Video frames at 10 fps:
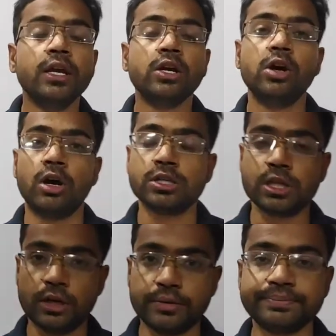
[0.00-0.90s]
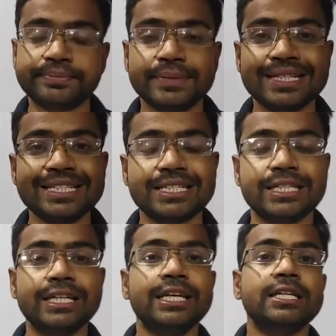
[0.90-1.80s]
Gauss law, is it?
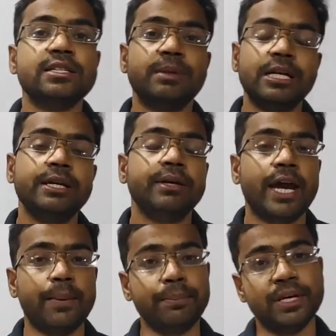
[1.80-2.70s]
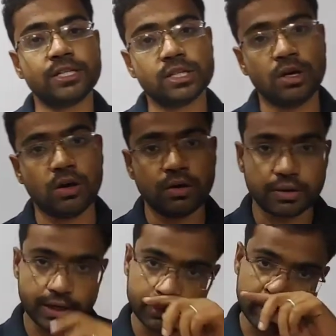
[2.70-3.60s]
Similarly Ampere's law
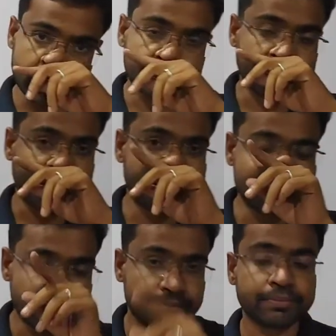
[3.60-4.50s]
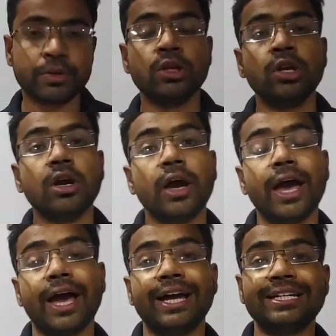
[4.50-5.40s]
in magnetism,
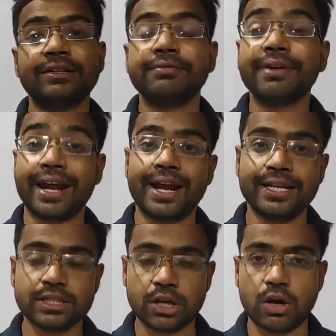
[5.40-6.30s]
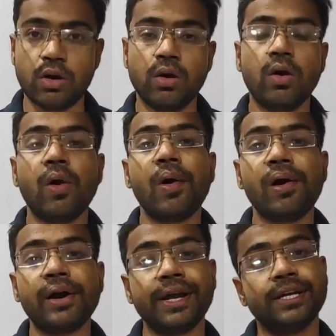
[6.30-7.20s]
and Faraday's law,
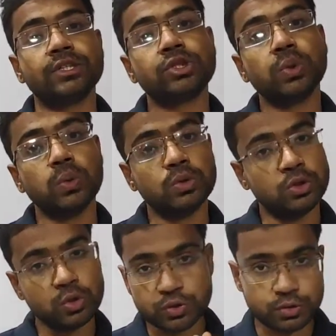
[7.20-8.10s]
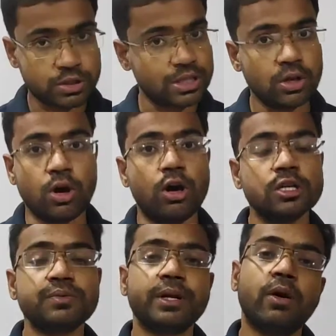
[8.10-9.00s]
right? So those
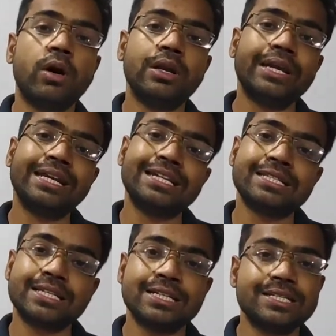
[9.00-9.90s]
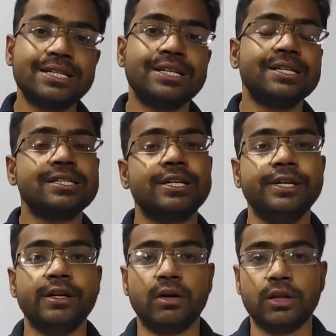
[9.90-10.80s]
laws were all discussed and
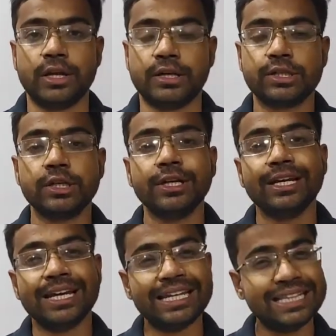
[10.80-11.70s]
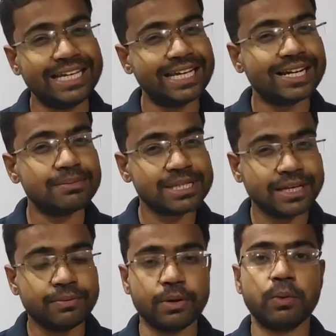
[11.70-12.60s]
studied, all that. And there comes
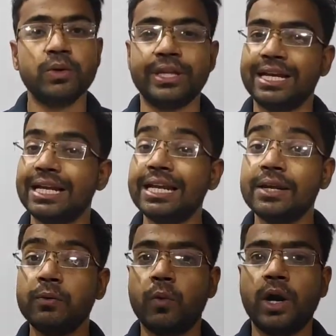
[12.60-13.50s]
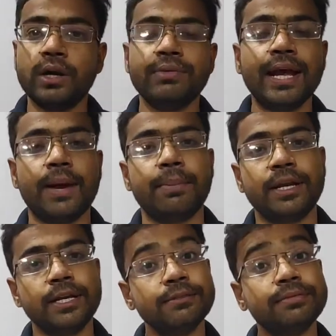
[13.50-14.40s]
one more thing, what will
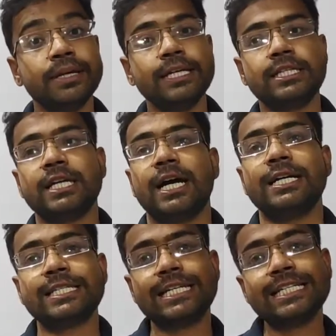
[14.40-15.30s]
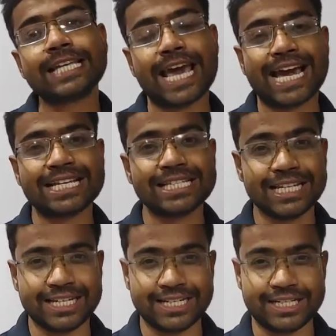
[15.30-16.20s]
happen if a charge is
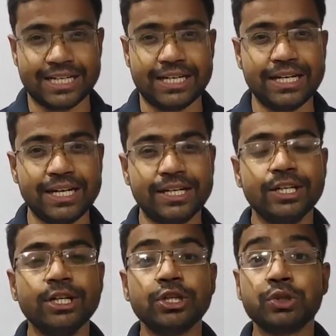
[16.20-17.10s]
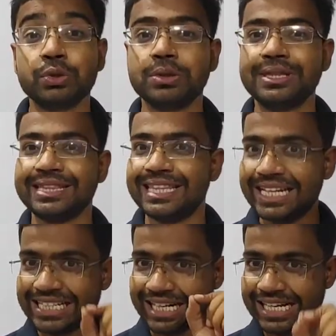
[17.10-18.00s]
accelerating, right? So
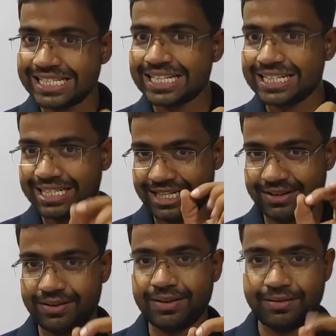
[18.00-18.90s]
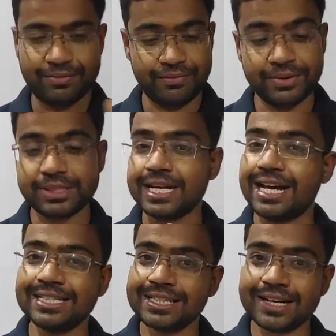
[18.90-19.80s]
that result,
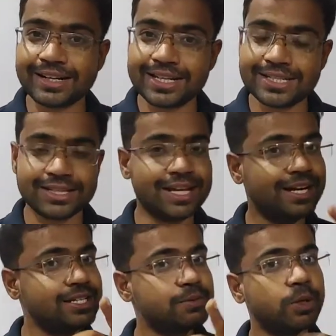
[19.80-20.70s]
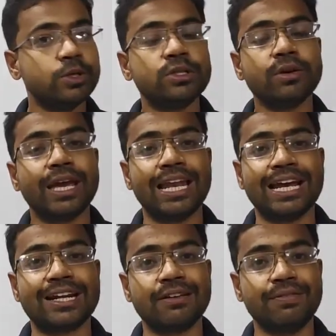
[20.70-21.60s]
charge is at rest, then it is producing
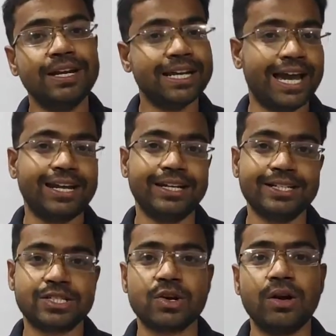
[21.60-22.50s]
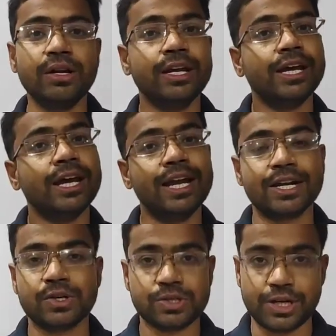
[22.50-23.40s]
electric field and it's called
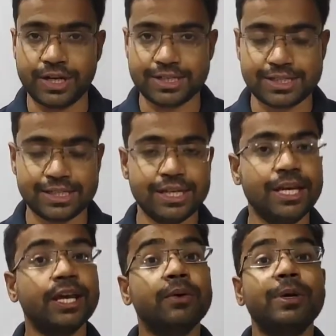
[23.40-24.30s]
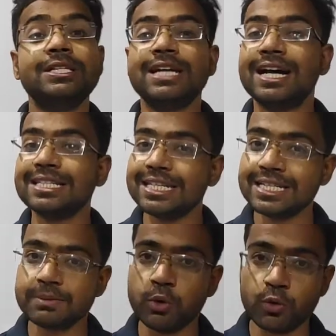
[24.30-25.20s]
electrostatics. When charge
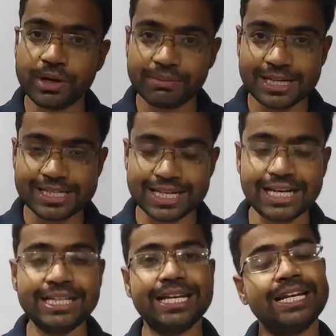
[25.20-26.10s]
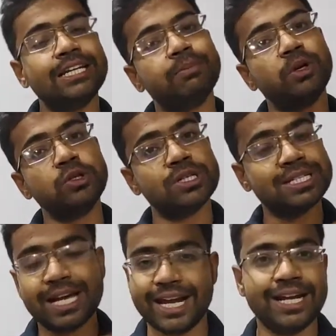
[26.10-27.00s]
is moving, basically, then it produces
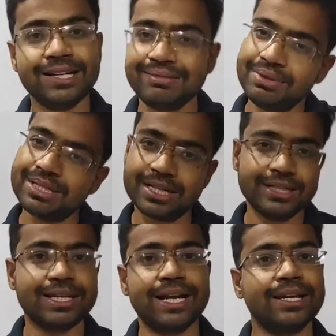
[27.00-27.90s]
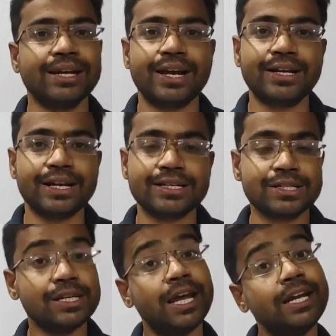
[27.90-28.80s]
current. We study that in current
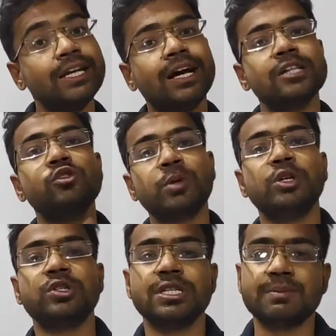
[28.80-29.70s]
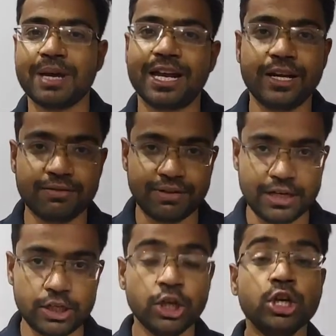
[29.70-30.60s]
electricity, and it also produces magnetic
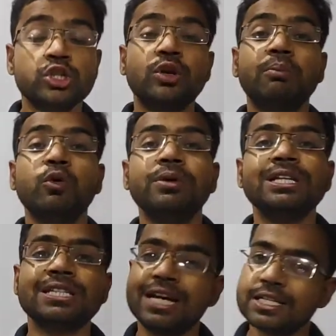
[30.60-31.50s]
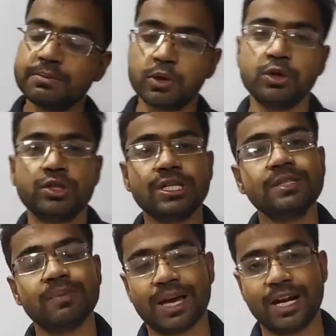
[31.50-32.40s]
field. So a moving charge produces
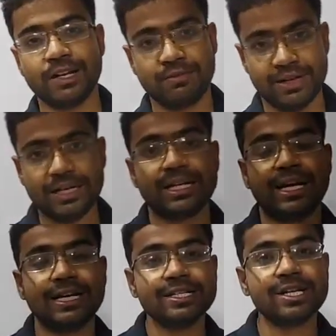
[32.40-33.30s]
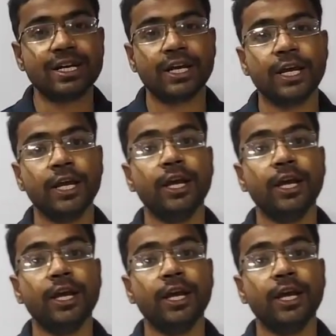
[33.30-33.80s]
magnetic field, understanding?